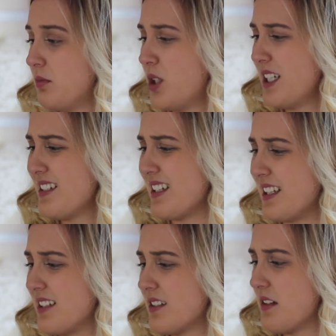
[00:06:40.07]
What is
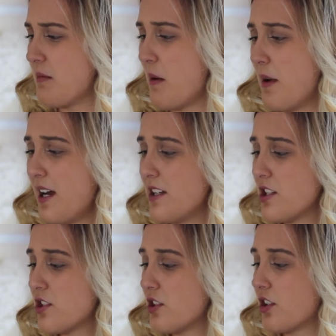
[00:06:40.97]
this? My mind
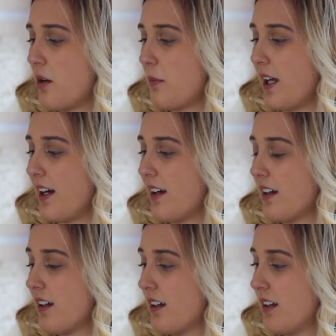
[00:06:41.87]
has just gone blank.
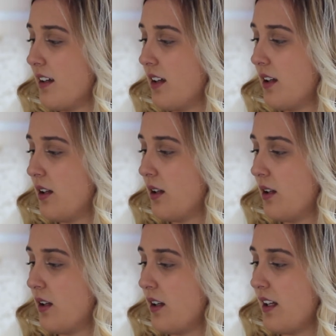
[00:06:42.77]

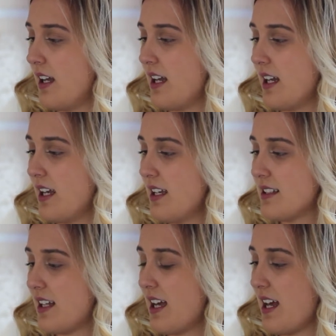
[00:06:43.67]
It
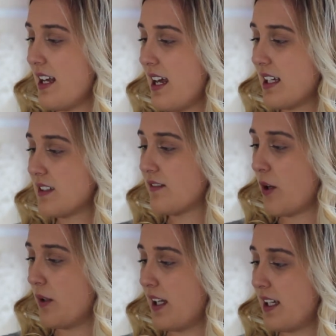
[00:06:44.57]
is an
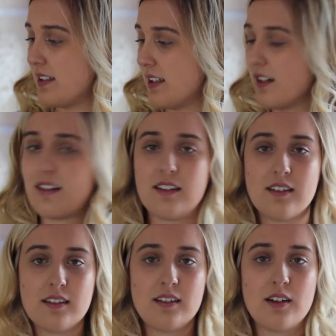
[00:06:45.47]
exfoliator,
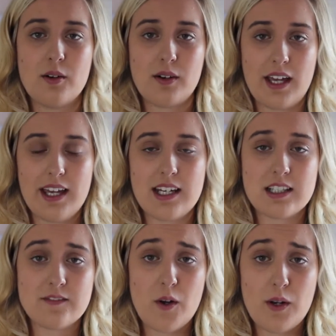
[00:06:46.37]
okay, an
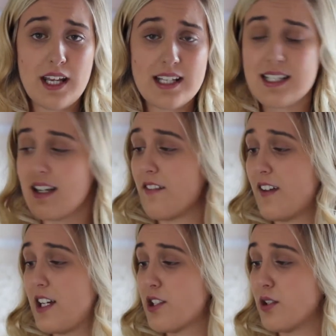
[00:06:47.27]
exfoliating
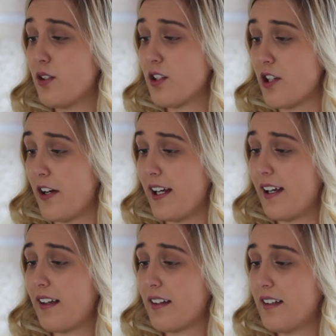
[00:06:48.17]
facial
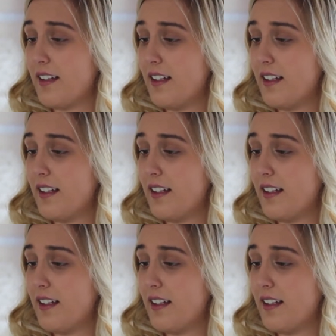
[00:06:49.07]
tonic.